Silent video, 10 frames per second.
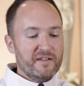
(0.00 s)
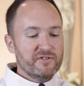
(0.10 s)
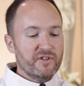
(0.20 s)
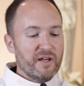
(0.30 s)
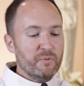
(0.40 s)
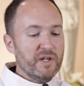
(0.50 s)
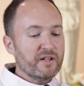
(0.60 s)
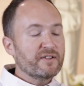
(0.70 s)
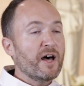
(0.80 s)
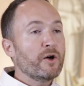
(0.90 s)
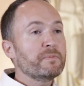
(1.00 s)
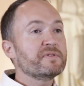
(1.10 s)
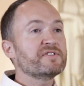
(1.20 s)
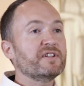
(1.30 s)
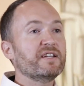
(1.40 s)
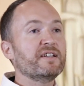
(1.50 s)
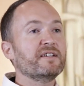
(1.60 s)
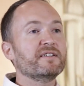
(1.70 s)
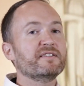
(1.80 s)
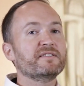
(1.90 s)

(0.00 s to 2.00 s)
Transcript: so that we could help see